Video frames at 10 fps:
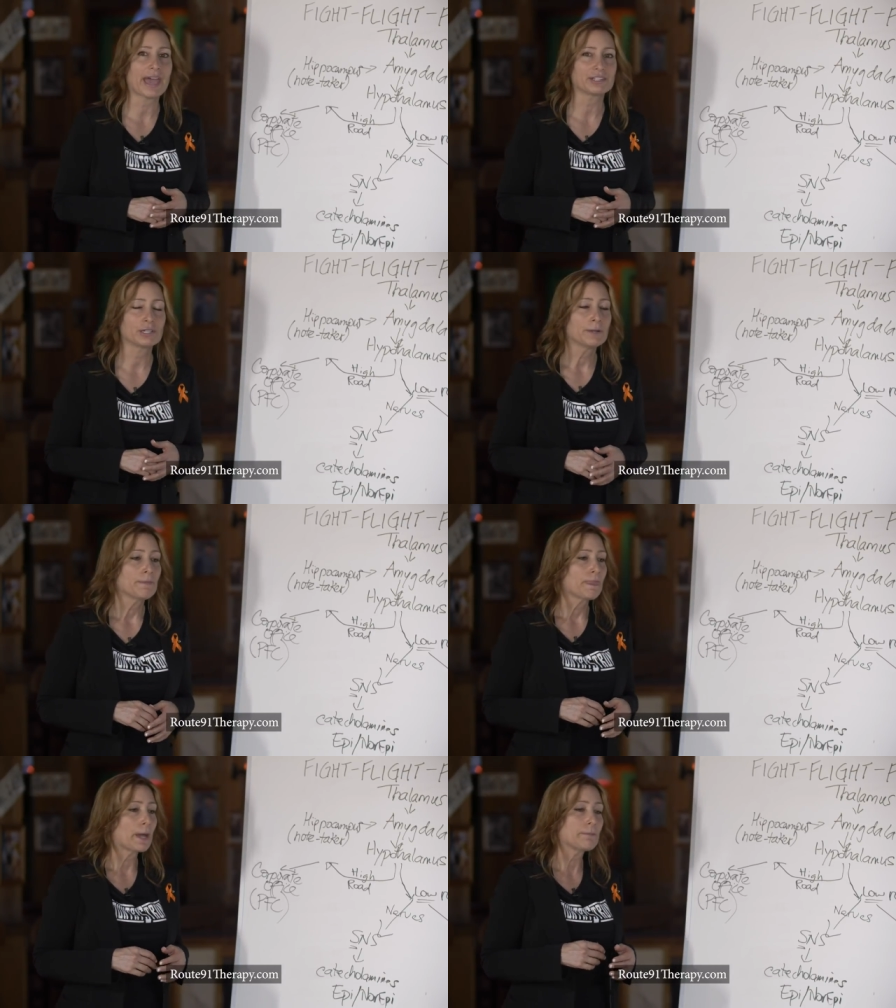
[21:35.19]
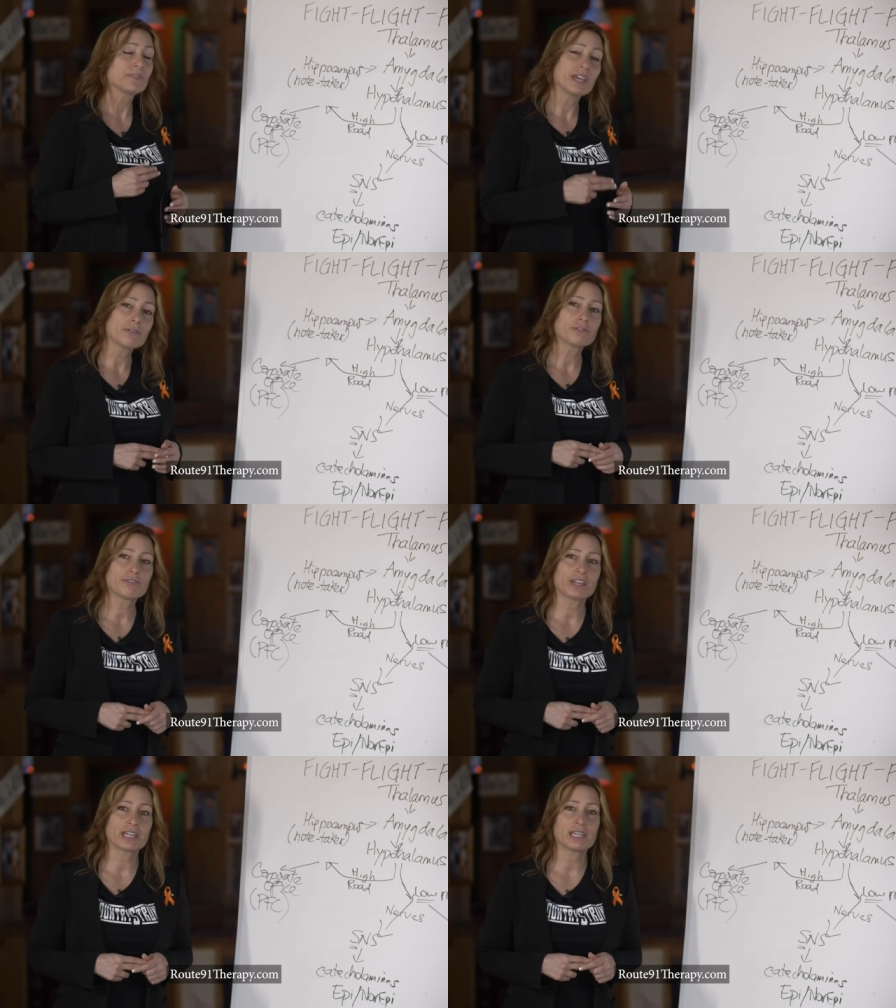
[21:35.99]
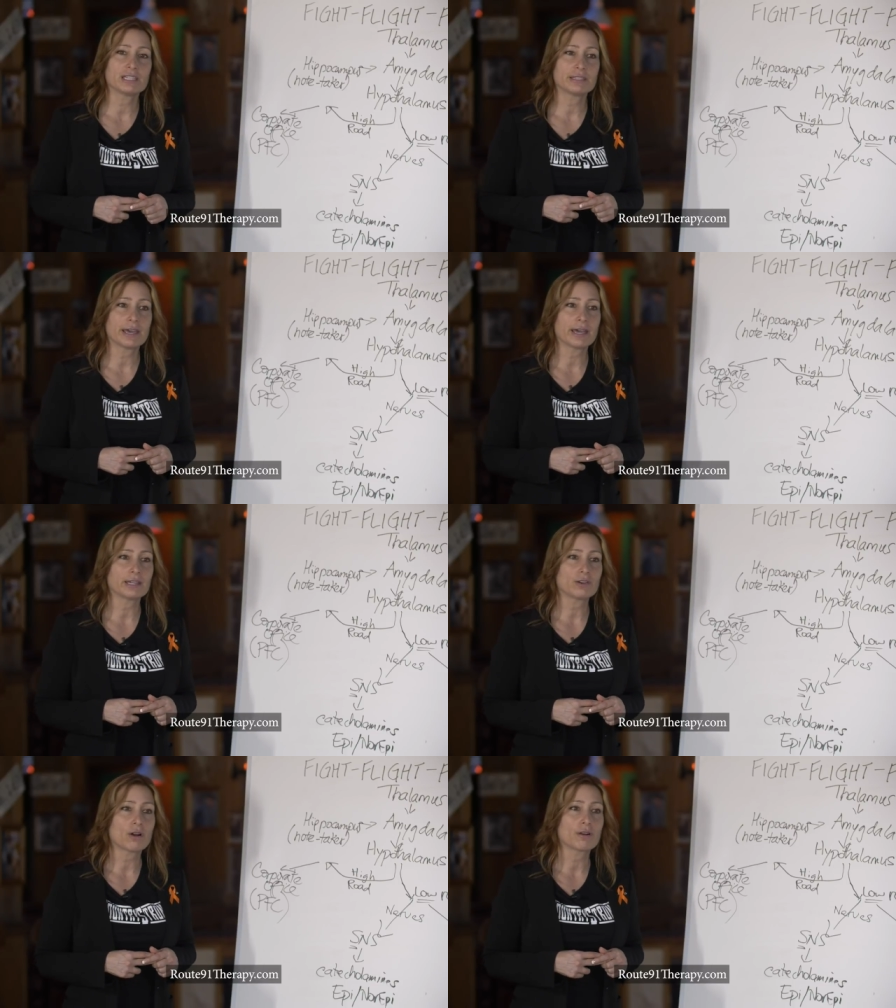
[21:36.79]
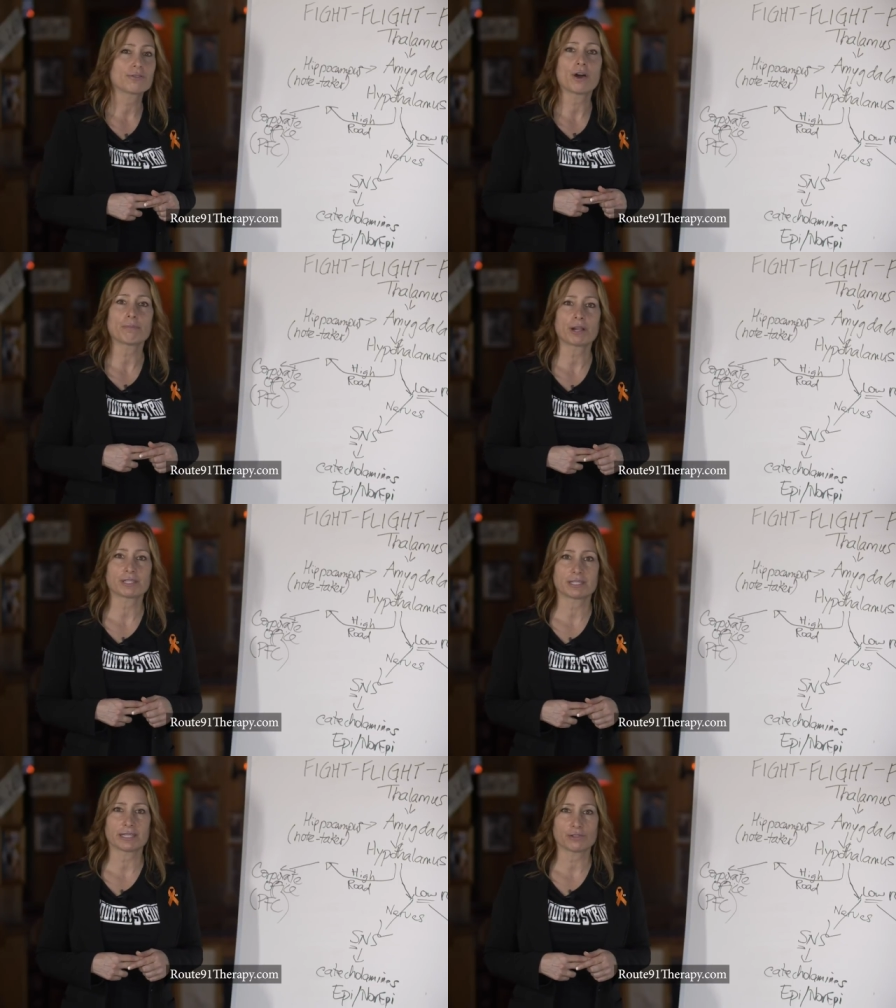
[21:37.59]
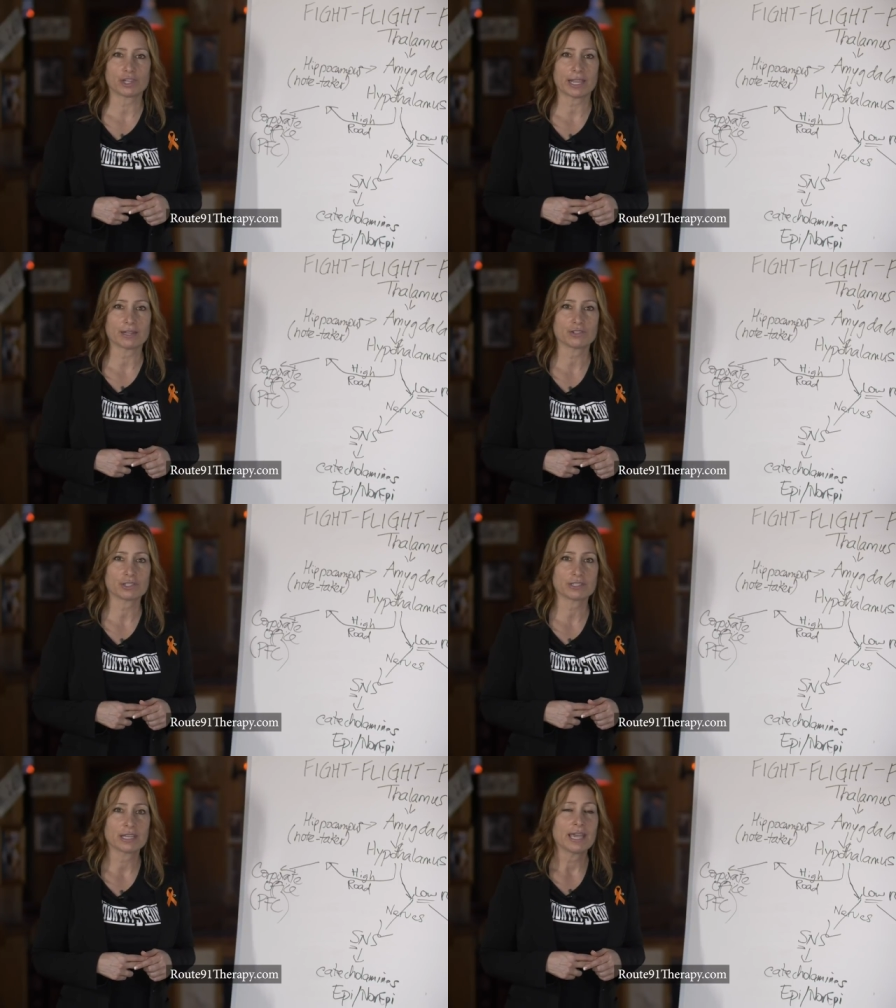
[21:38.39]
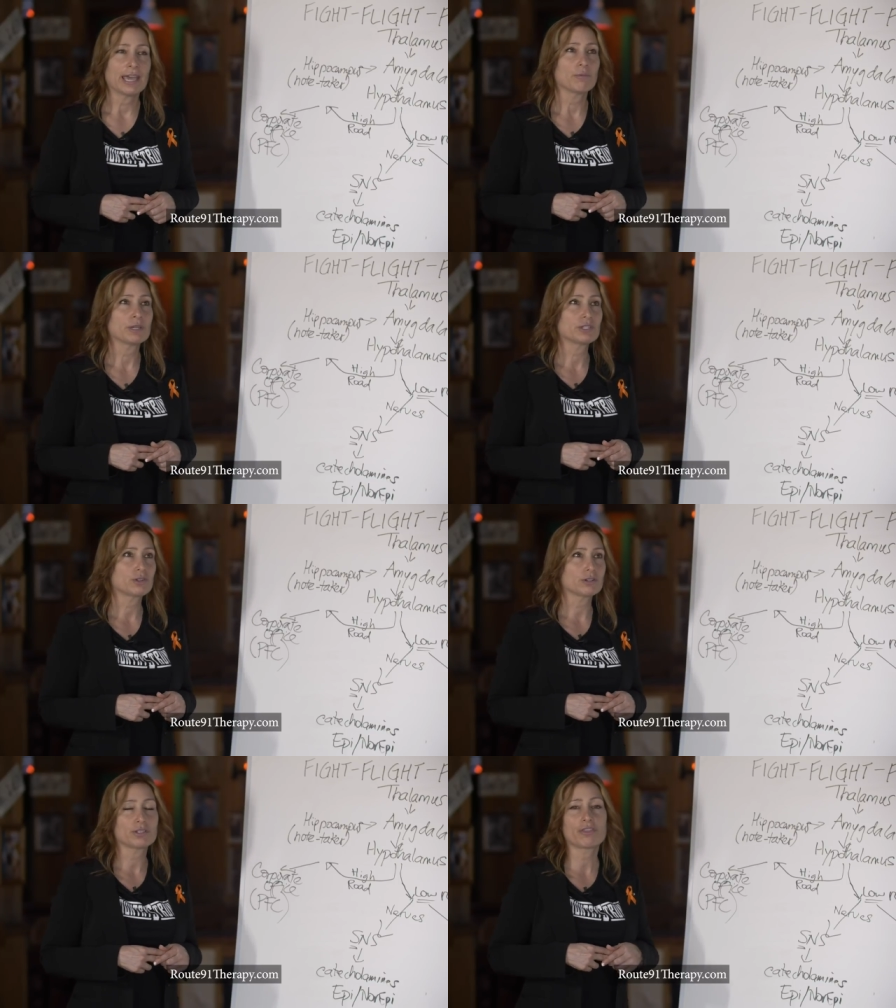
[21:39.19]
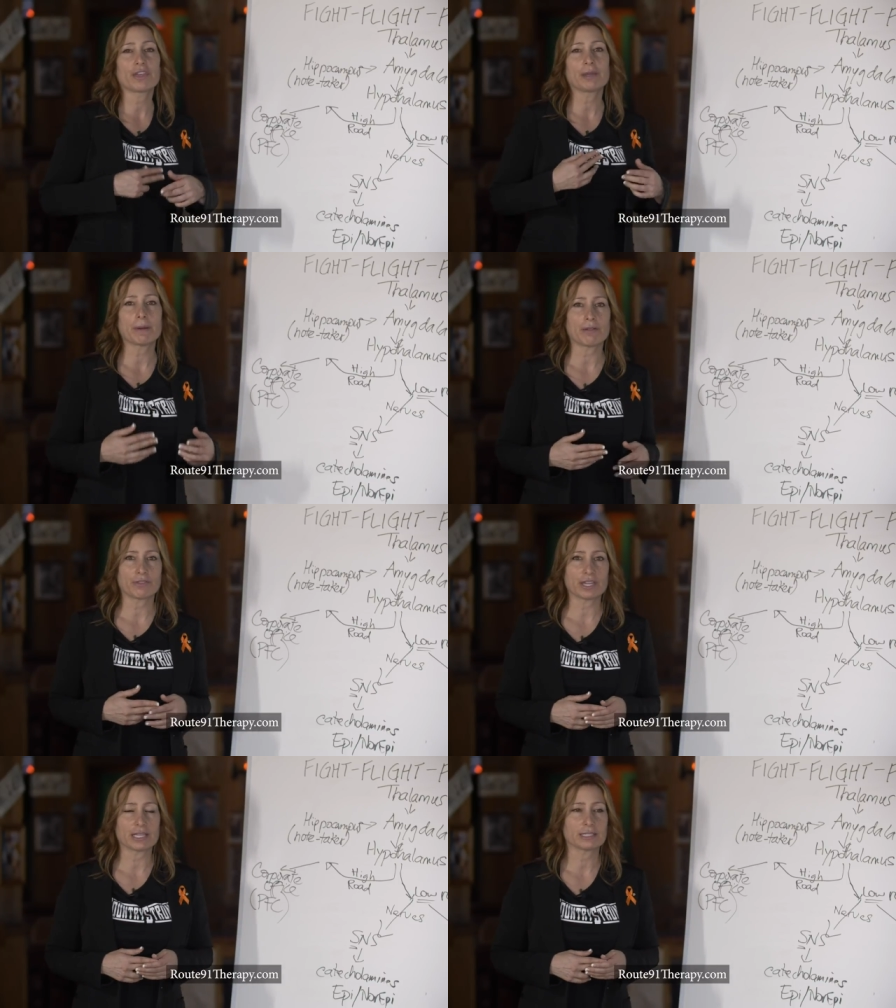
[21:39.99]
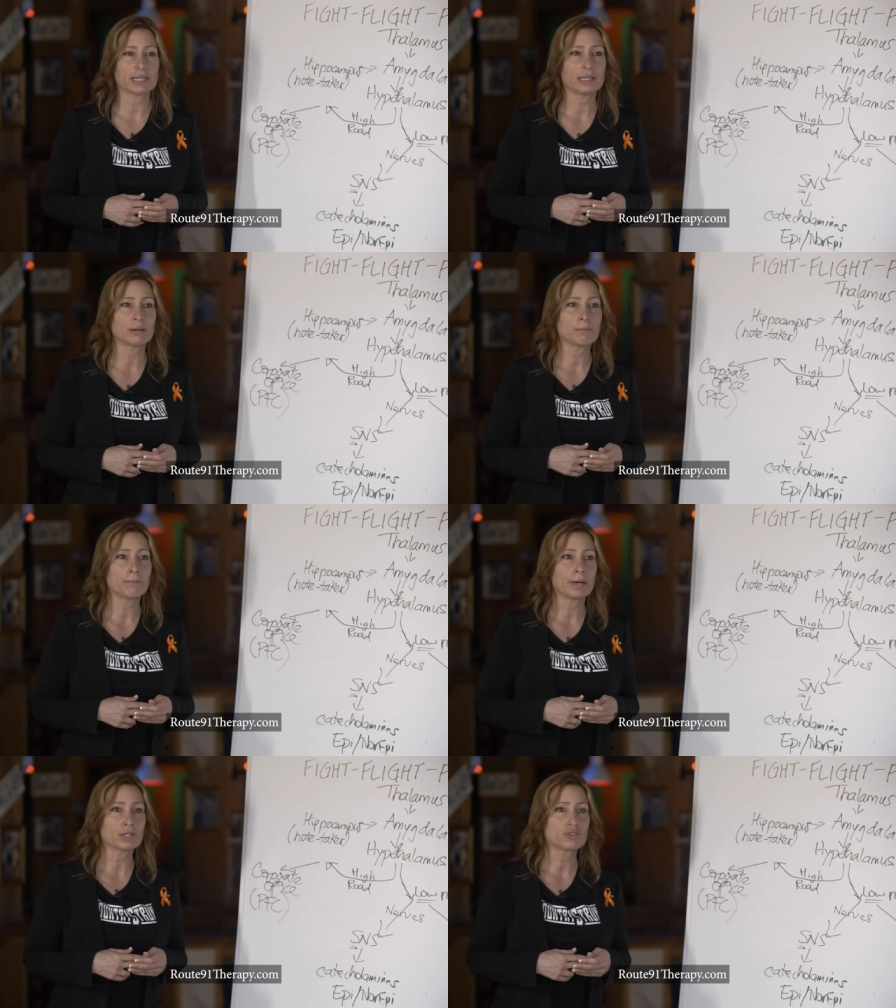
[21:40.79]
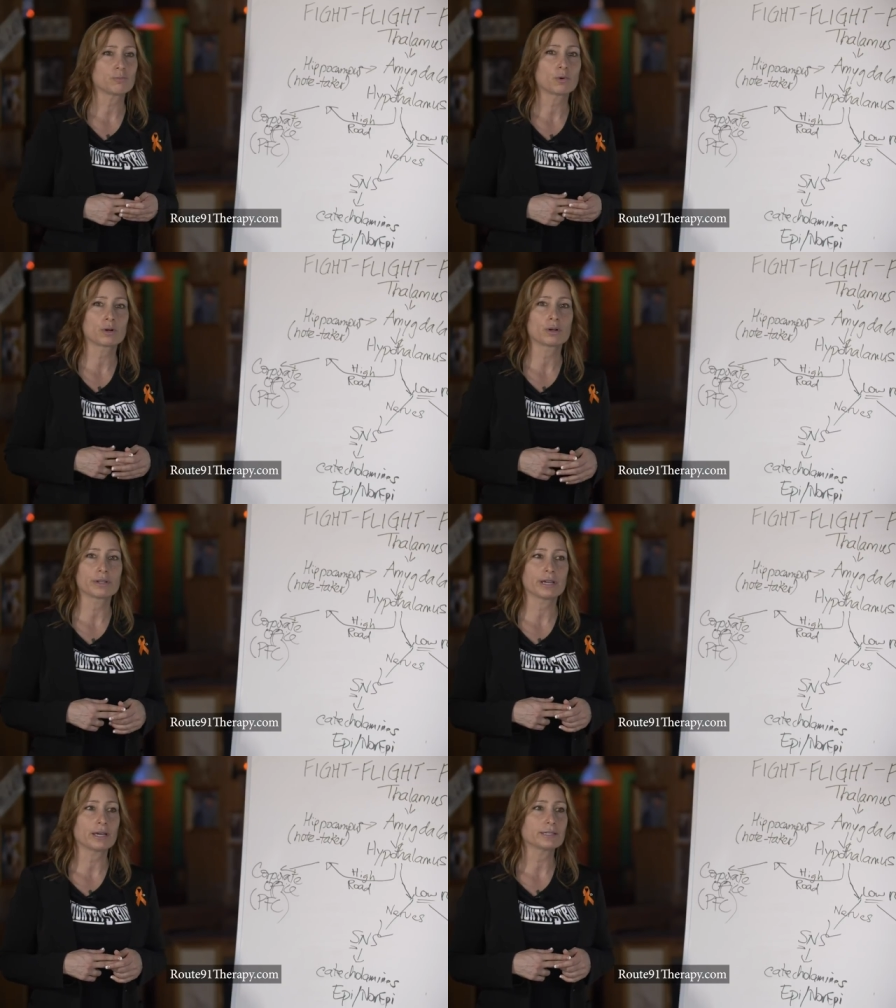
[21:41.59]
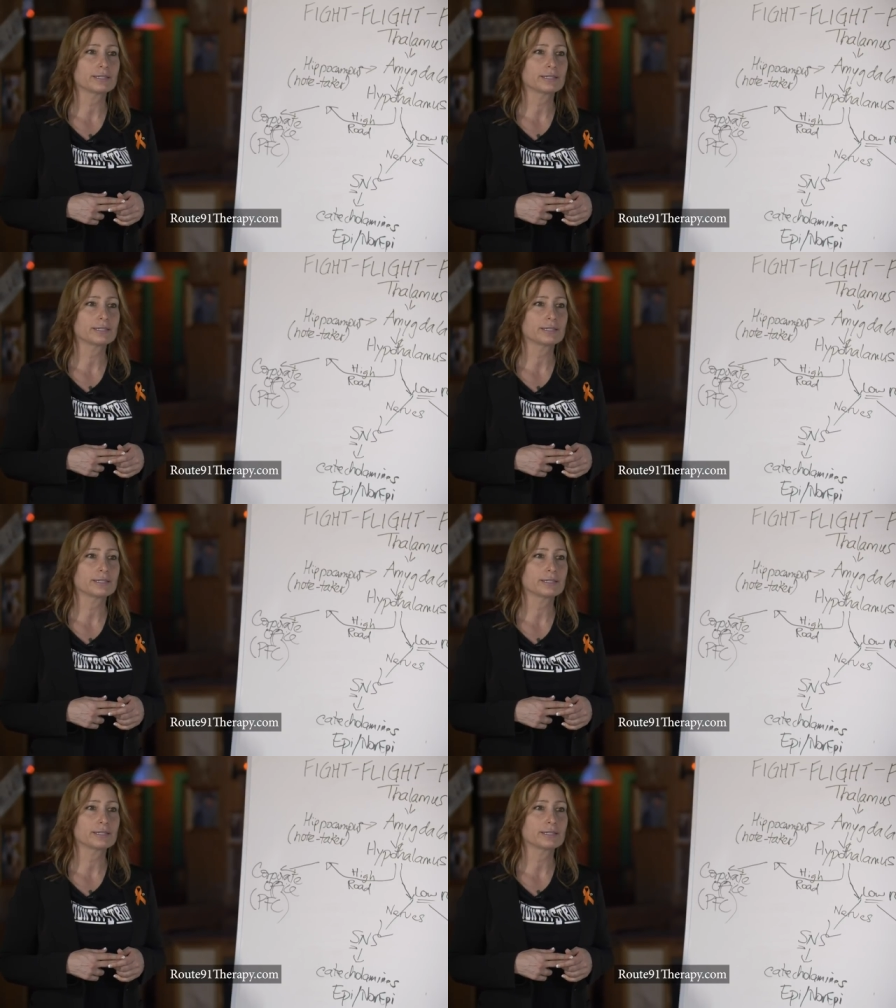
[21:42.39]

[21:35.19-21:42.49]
that. Um, the other thing is that our thought processing changes and we start to think about things in a much more uh,